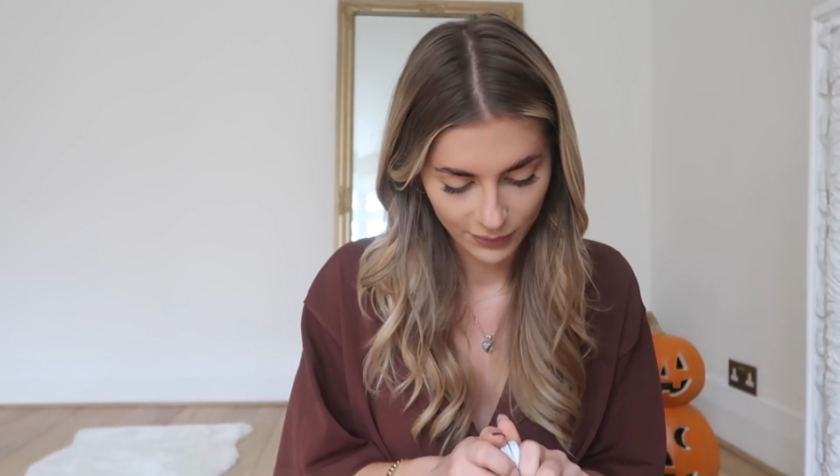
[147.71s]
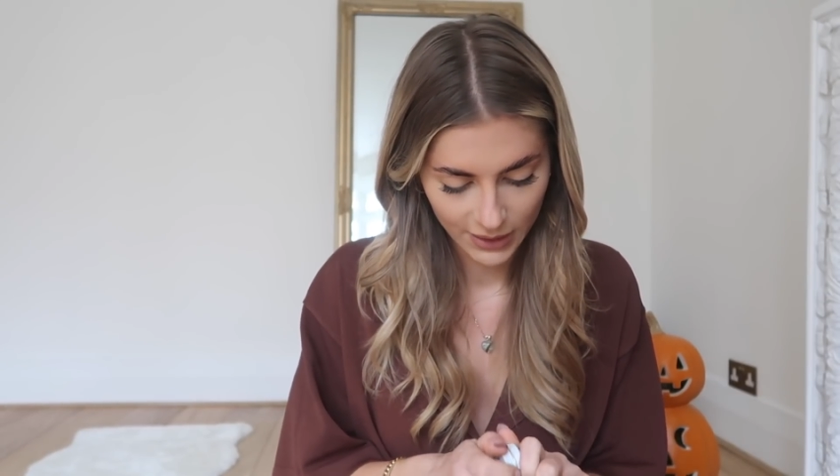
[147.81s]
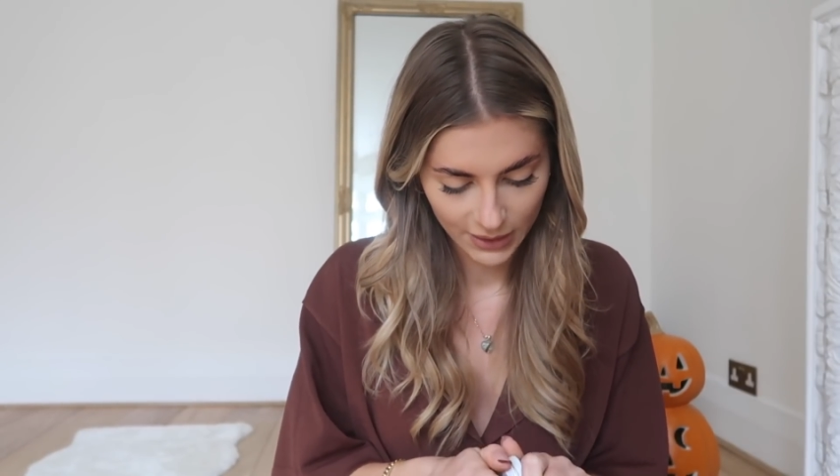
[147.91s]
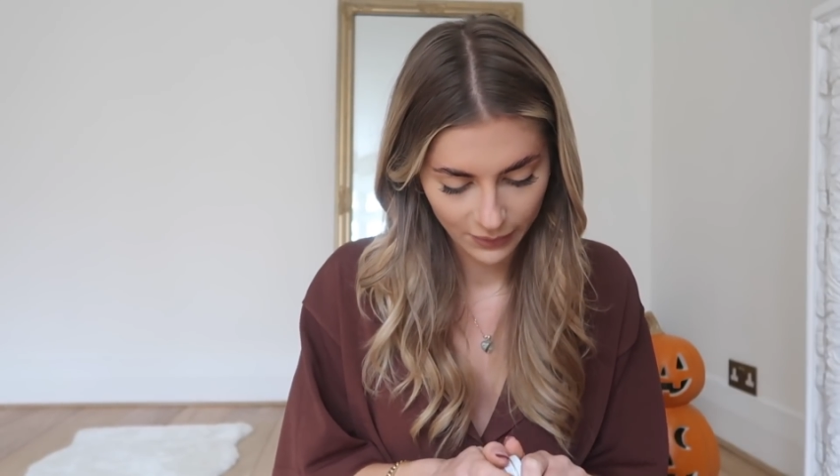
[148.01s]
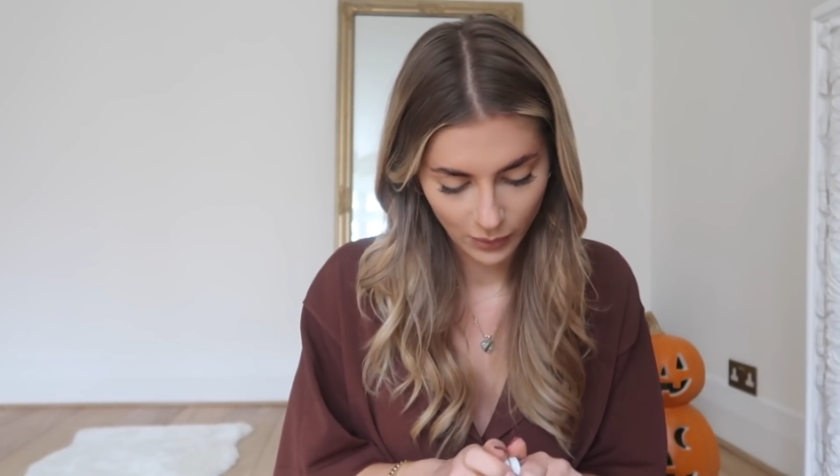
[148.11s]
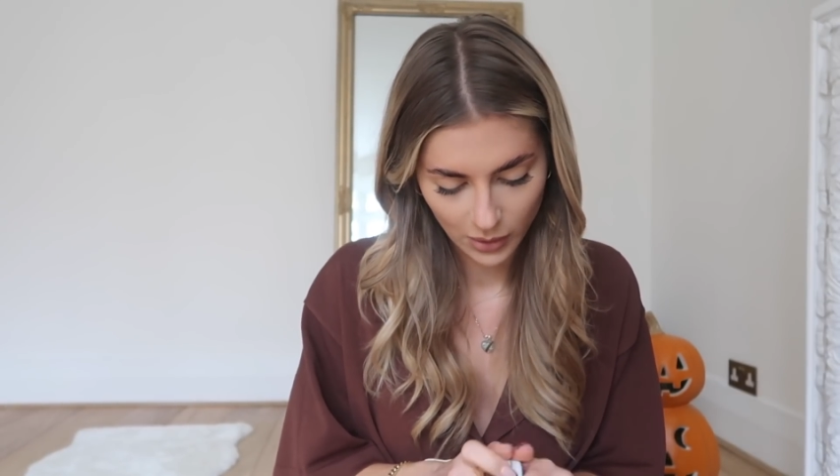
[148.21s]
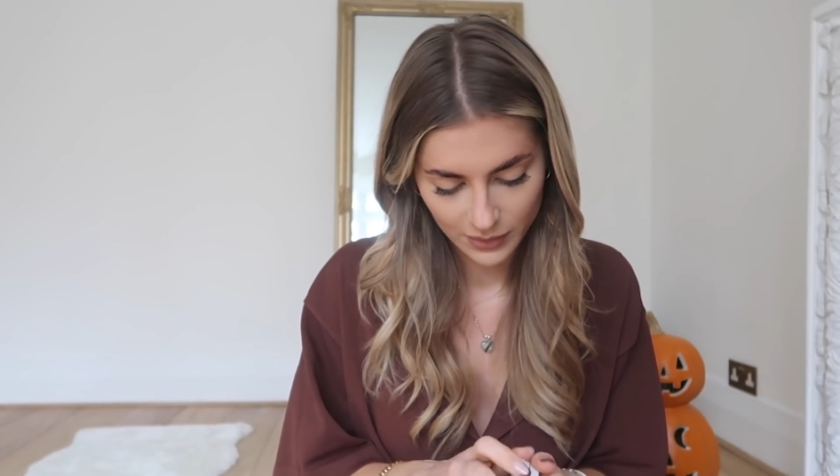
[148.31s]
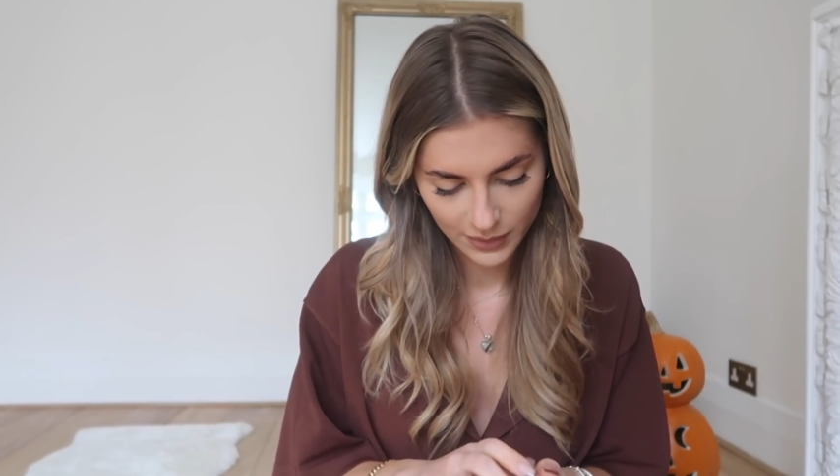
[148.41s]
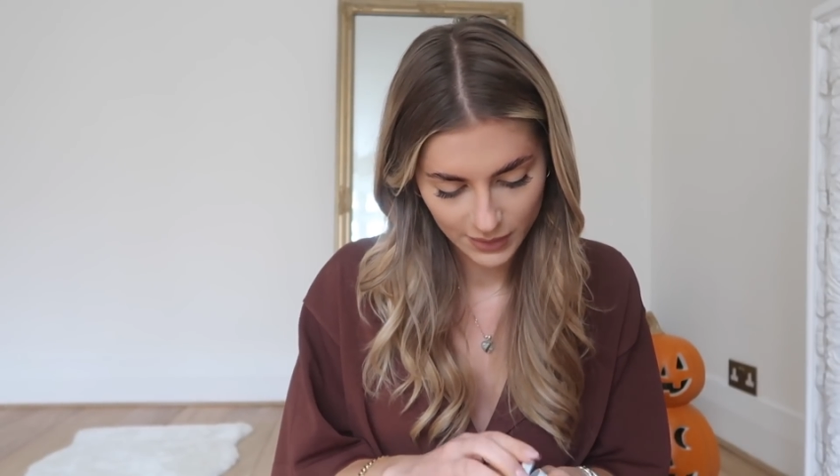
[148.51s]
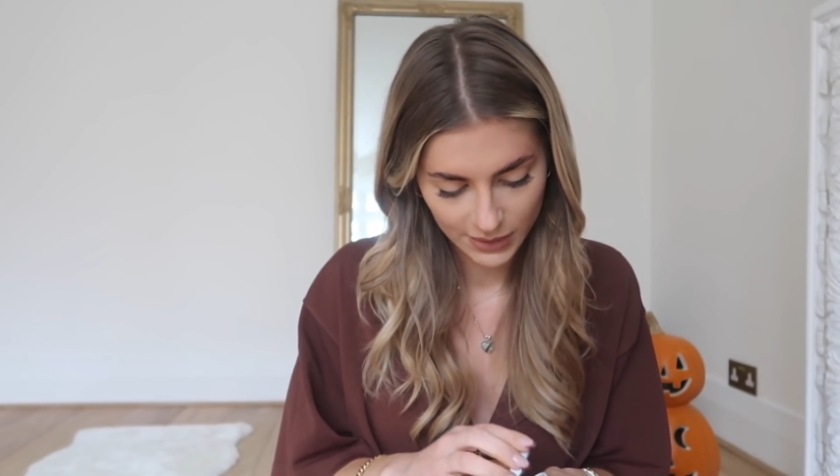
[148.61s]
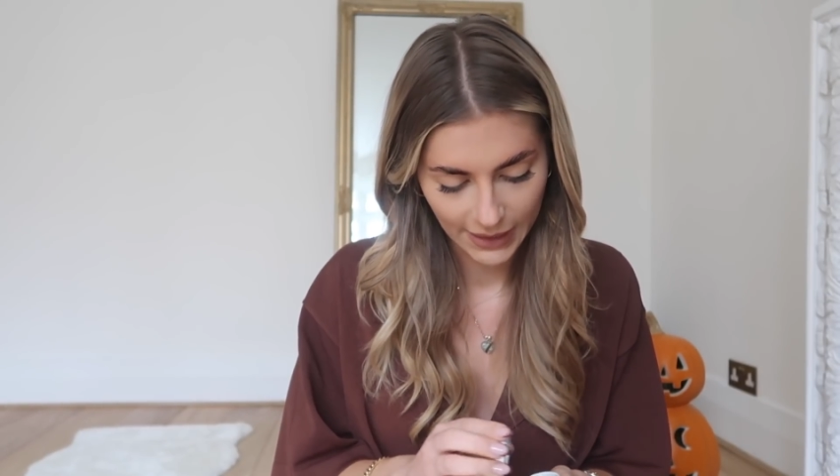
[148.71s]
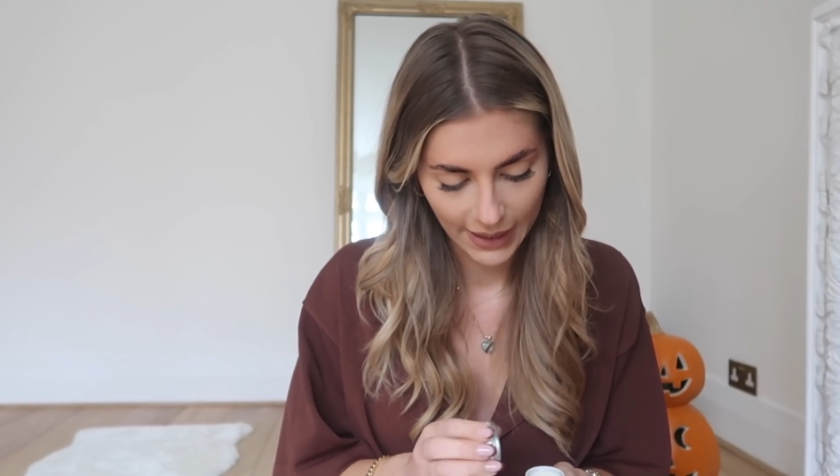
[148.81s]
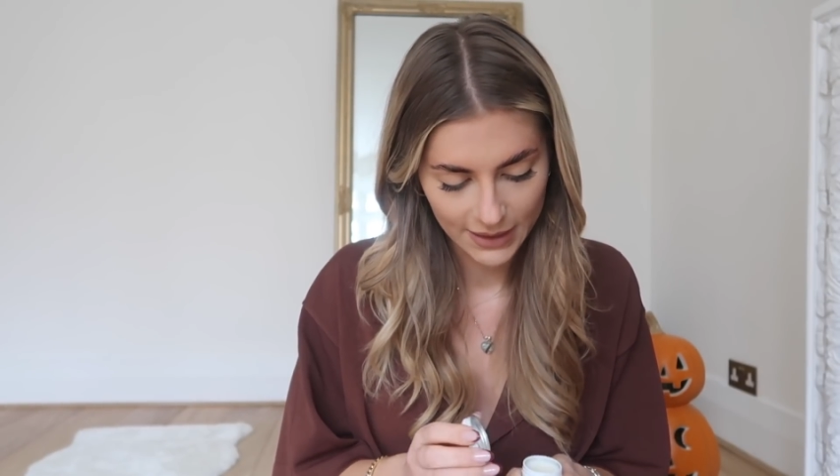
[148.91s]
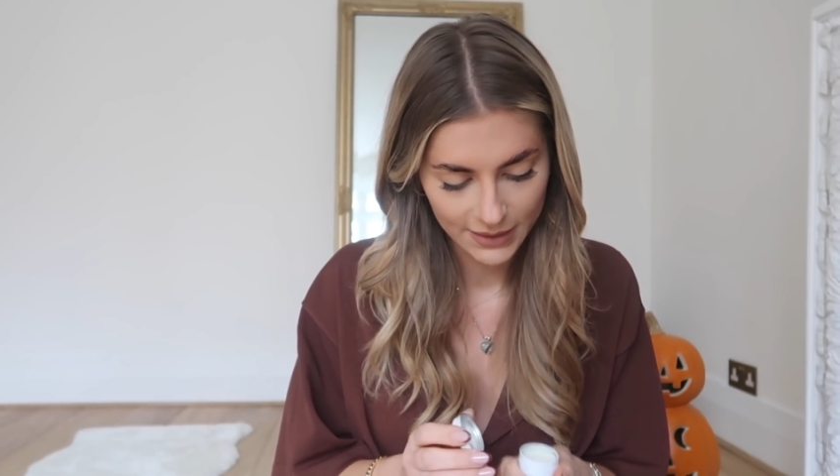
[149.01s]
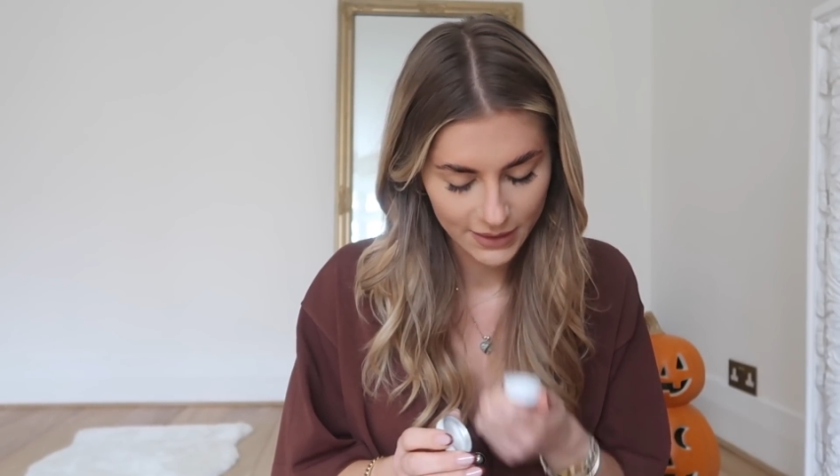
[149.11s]
really want to
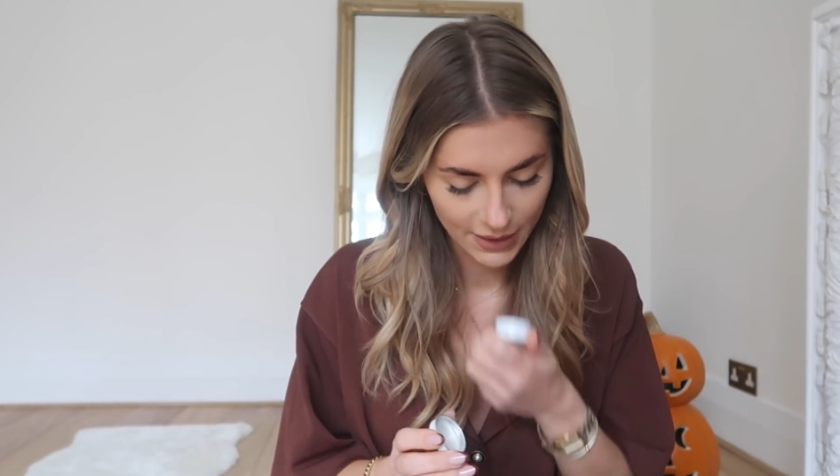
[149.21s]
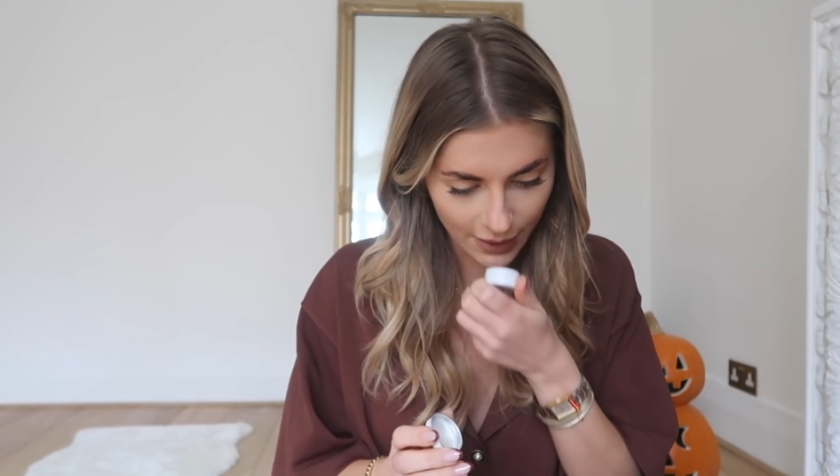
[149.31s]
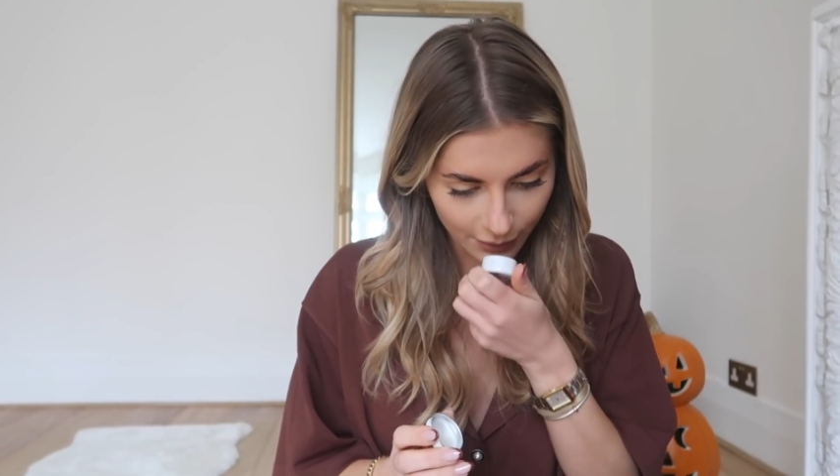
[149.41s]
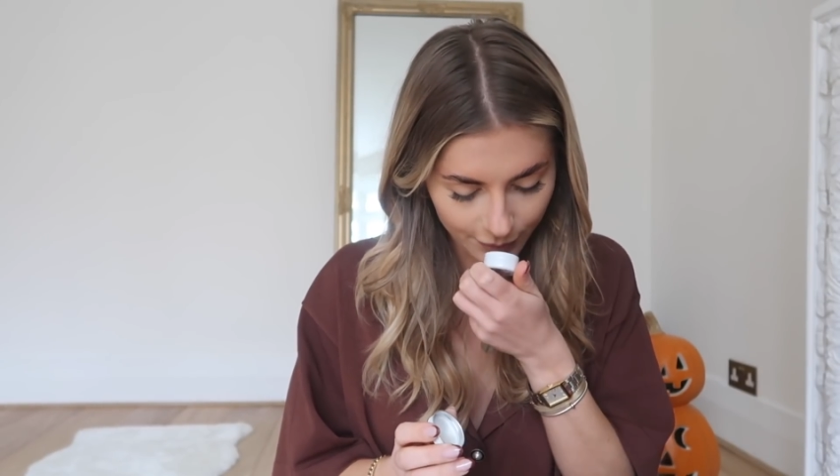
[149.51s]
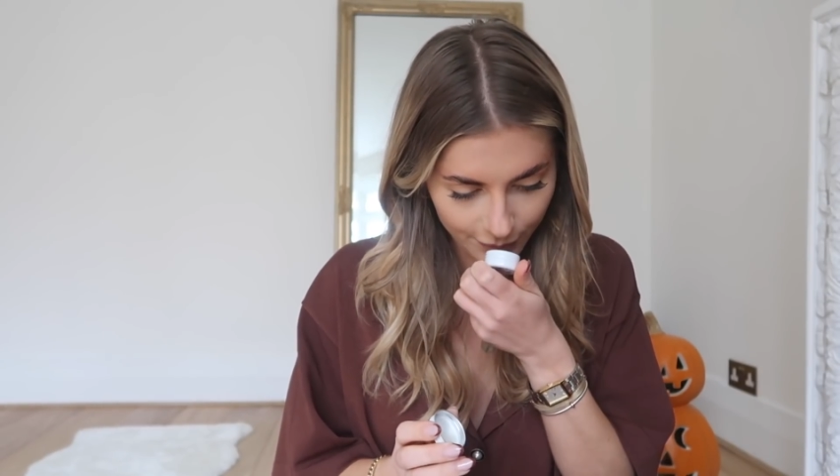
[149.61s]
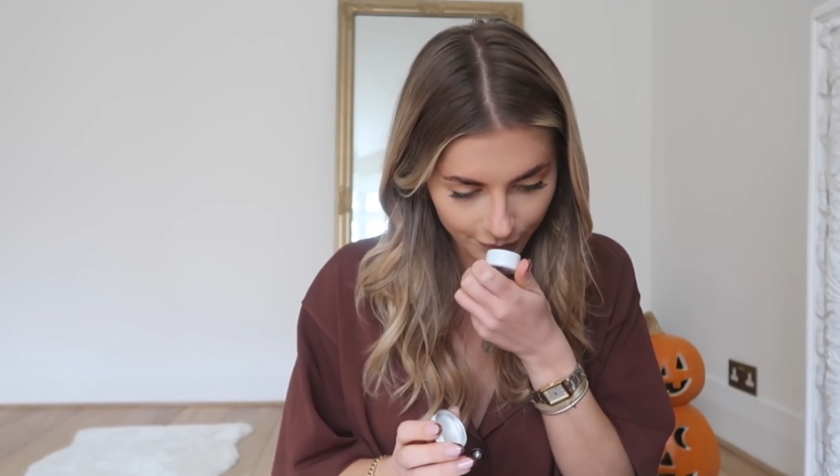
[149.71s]
get into.